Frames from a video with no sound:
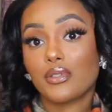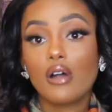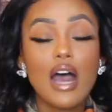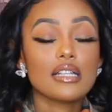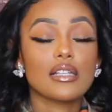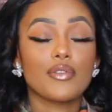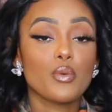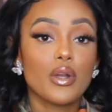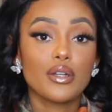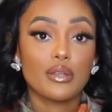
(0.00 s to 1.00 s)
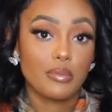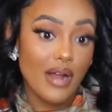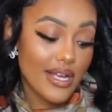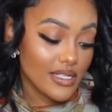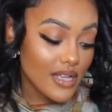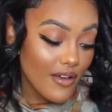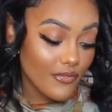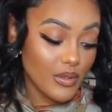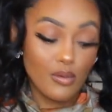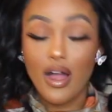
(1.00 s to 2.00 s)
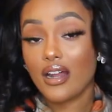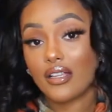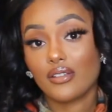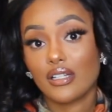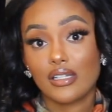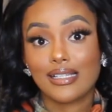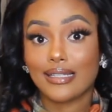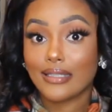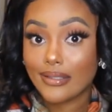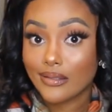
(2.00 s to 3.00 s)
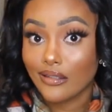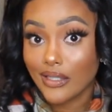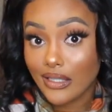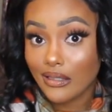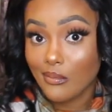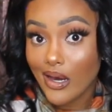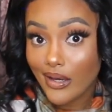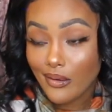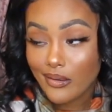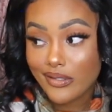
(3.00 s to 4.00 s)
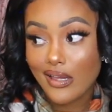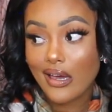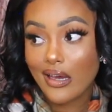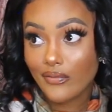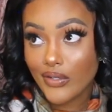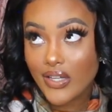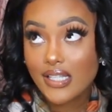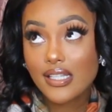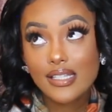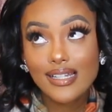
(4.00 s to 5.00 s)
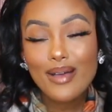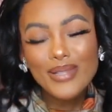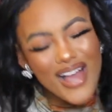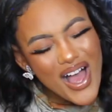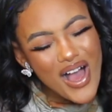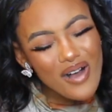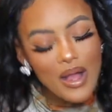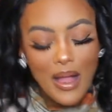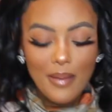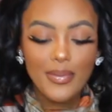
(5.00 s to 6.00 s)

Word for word: So honestly, if you want to know the price of the product, you can just click the link in the bio because everything's listed down below.